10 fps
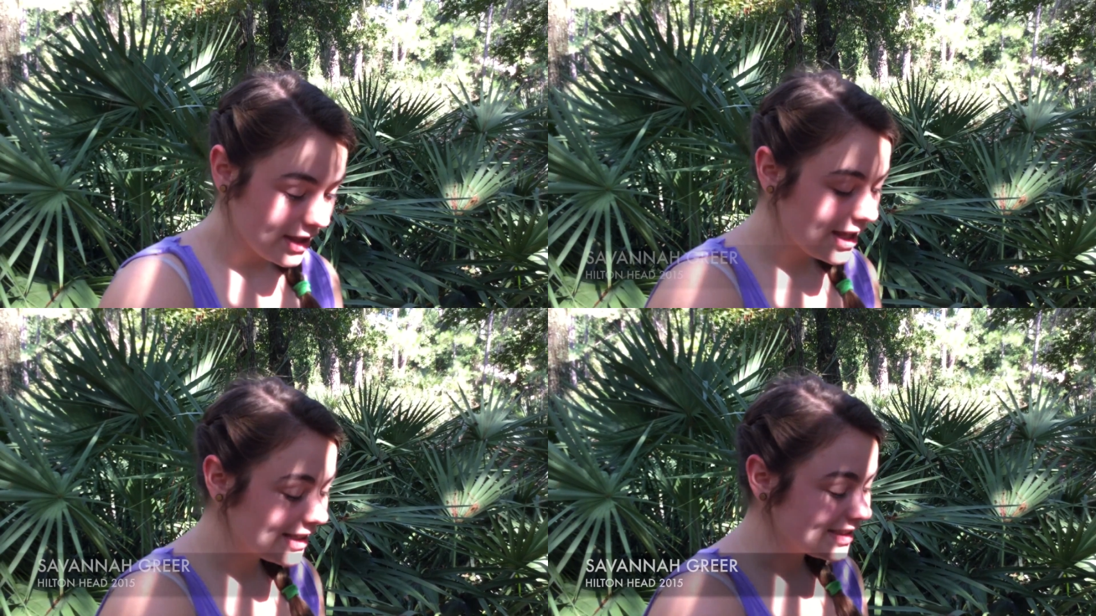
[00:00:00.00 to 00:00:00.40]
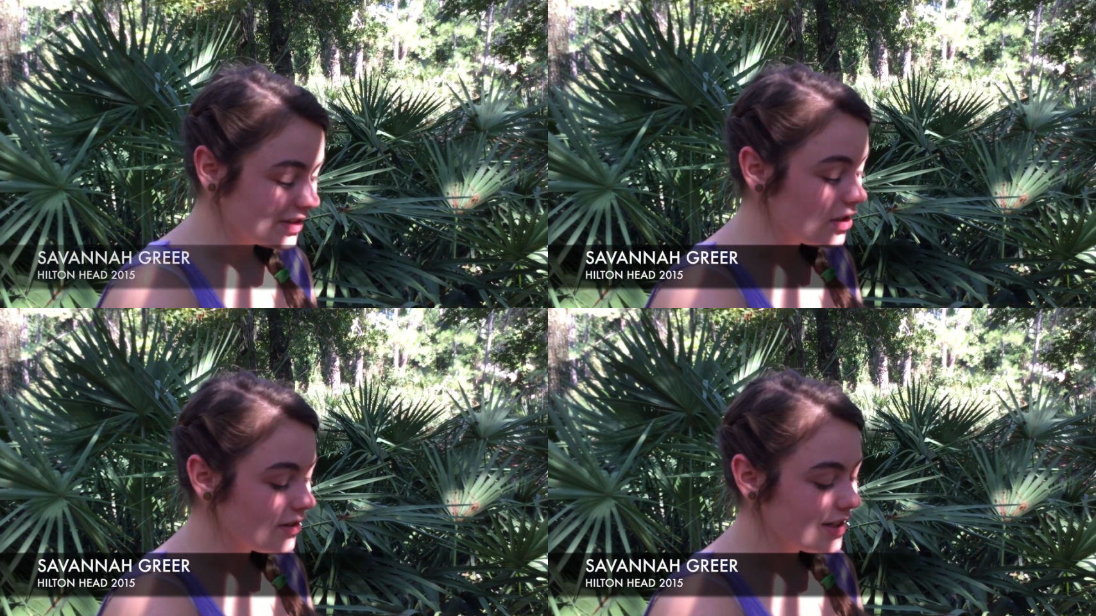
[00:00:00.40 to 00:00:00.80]
that
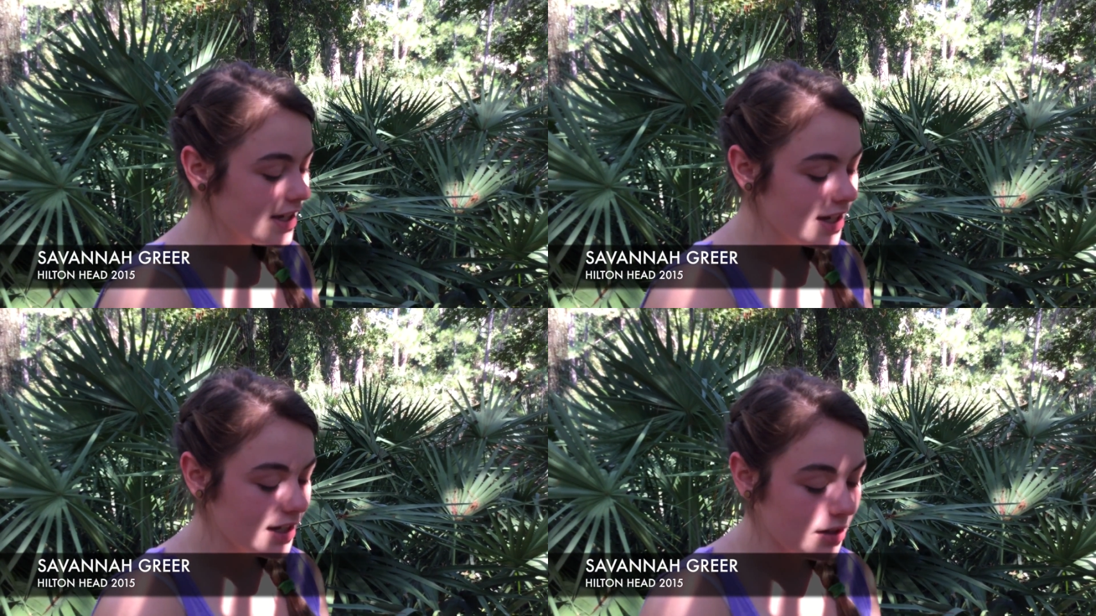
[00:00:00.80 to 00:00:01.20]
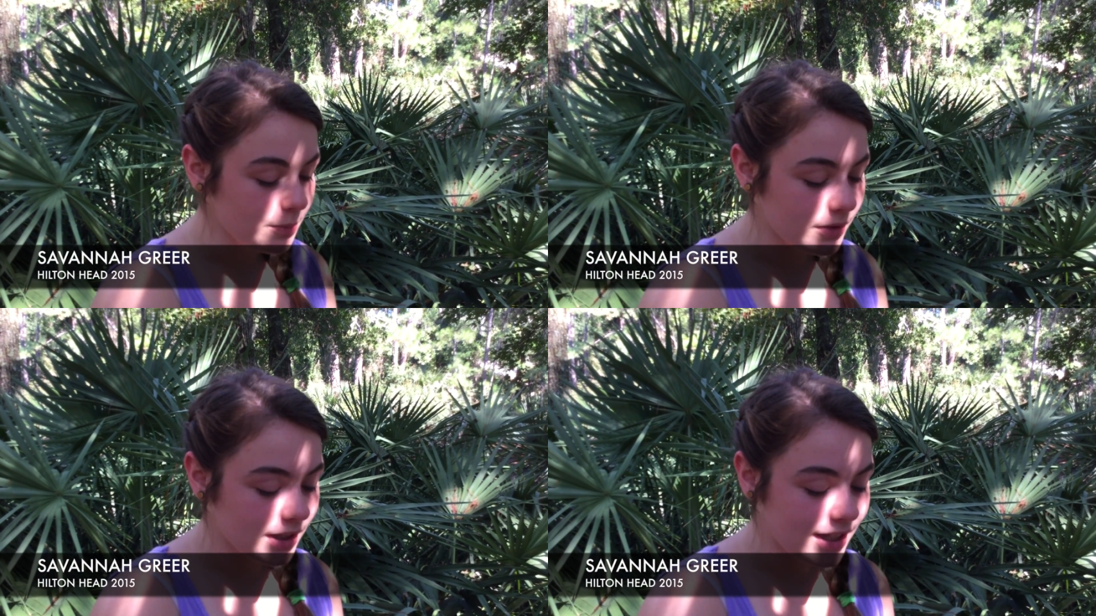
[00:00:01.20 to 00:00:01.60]
someday
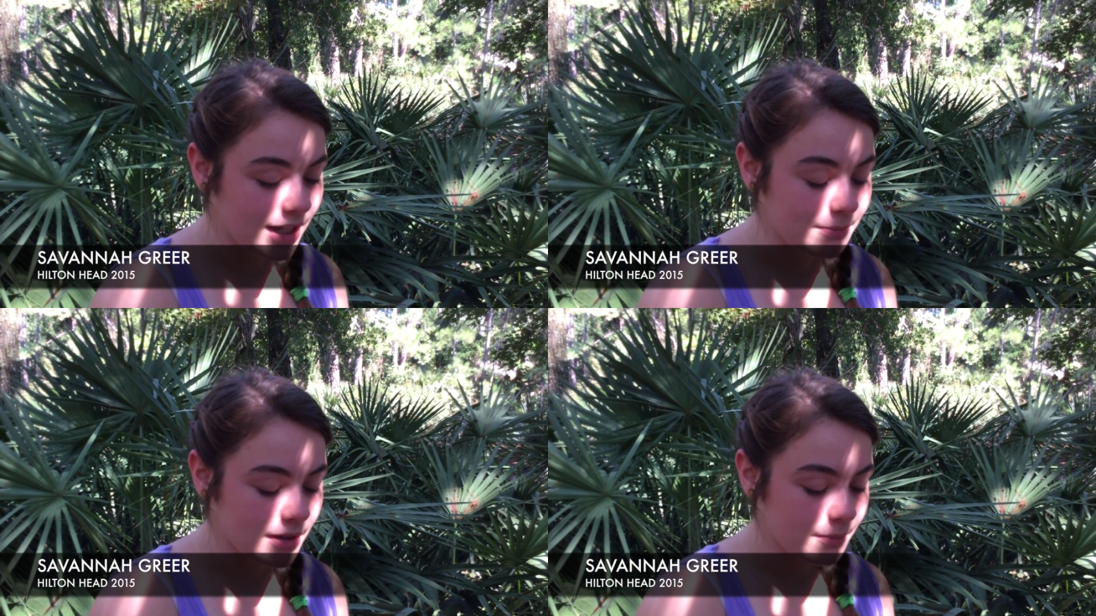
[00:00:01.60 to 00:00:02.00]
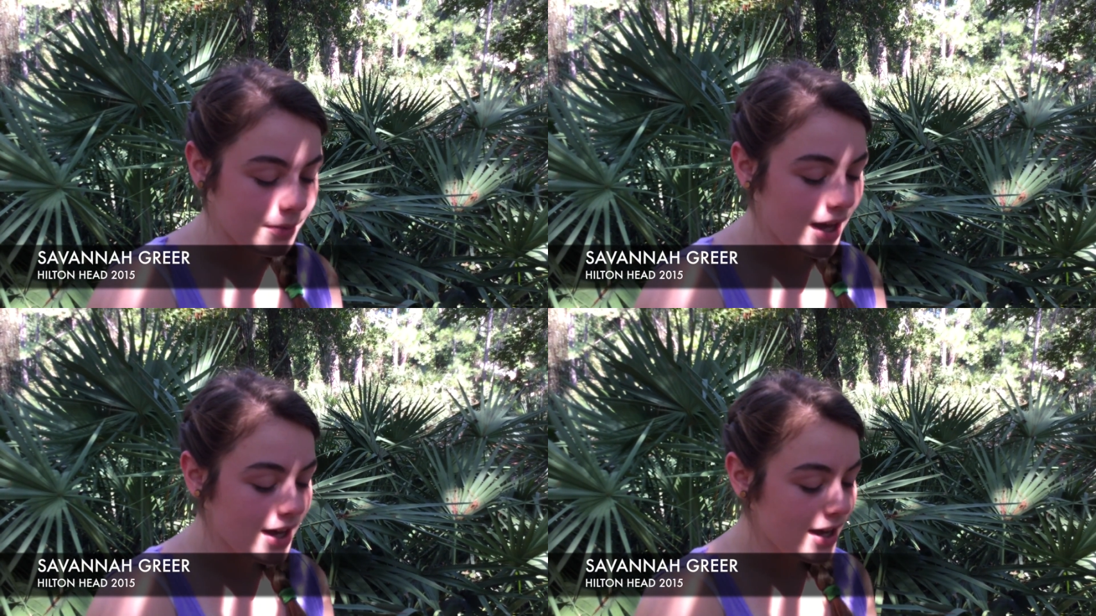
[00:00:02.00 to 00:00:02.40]
it will lead me
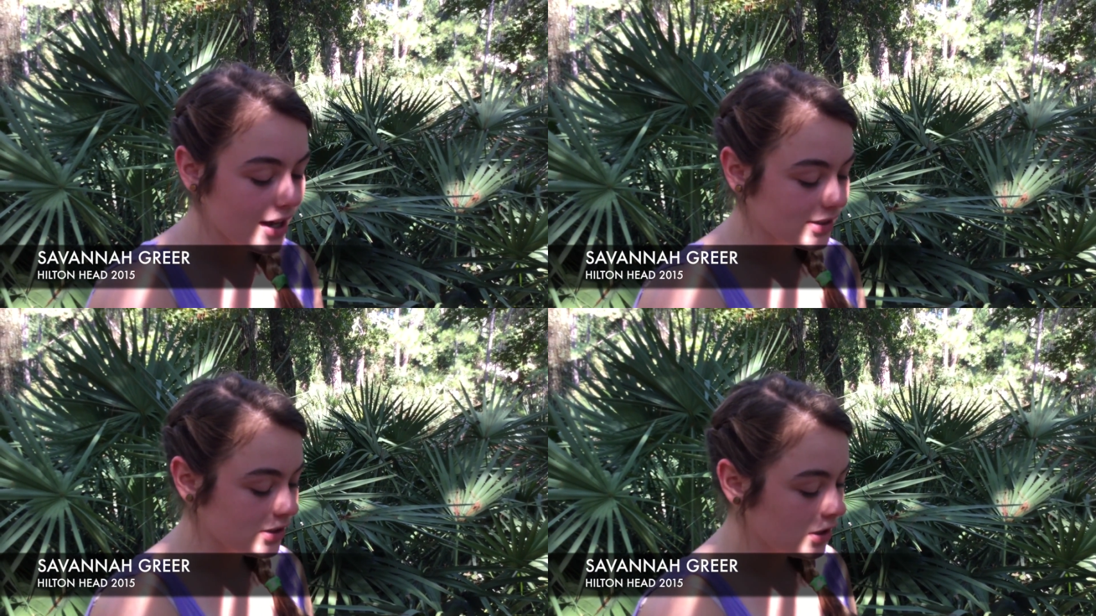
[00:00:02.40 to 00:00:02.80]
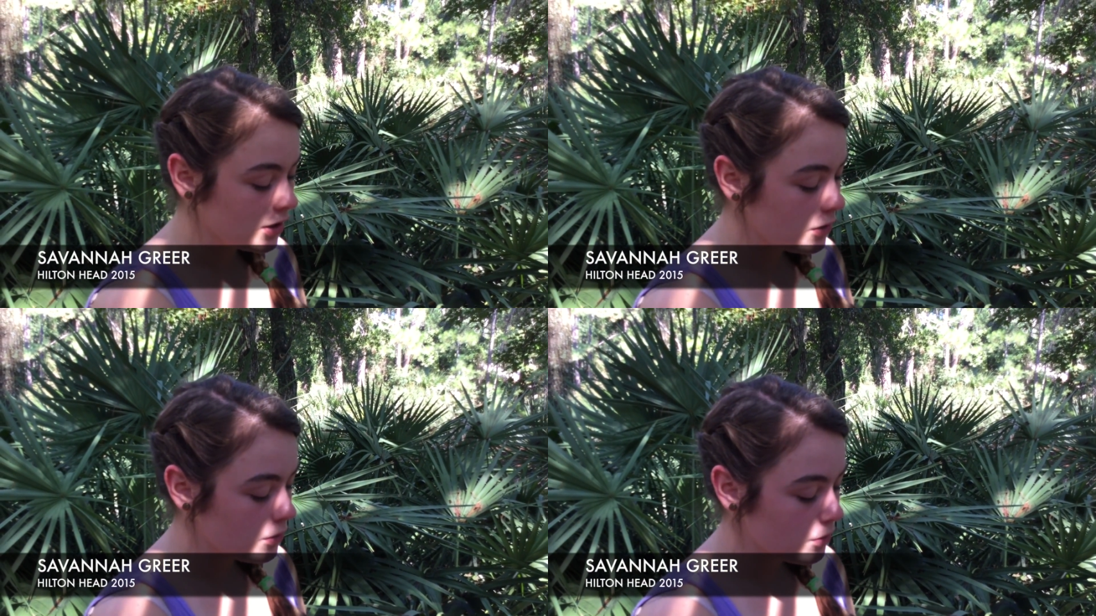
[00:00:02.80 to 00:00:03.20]
back to
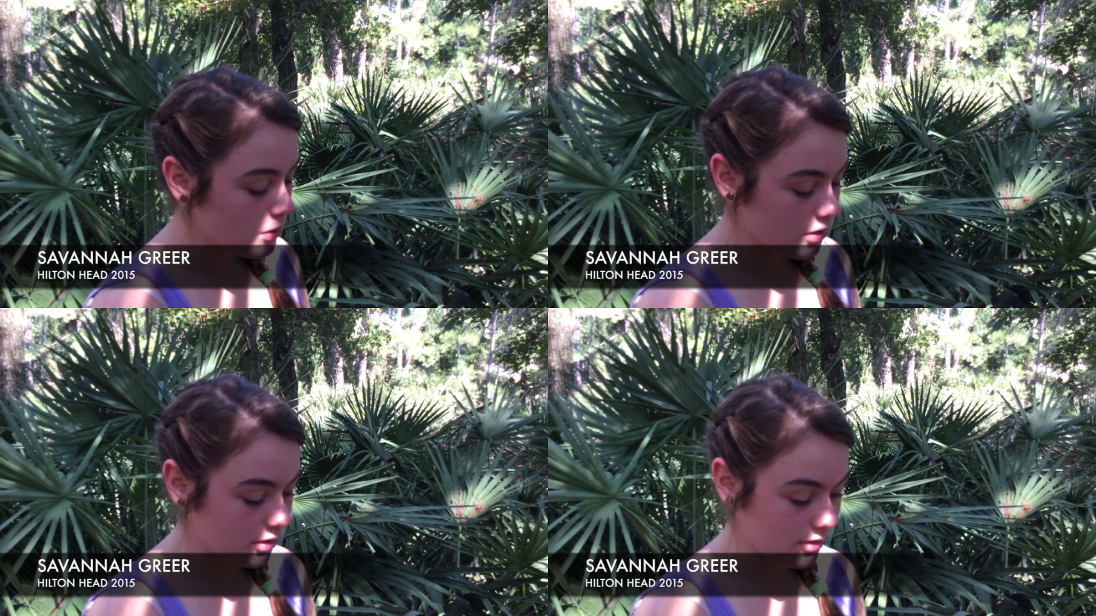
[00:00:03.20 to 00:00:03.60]
you.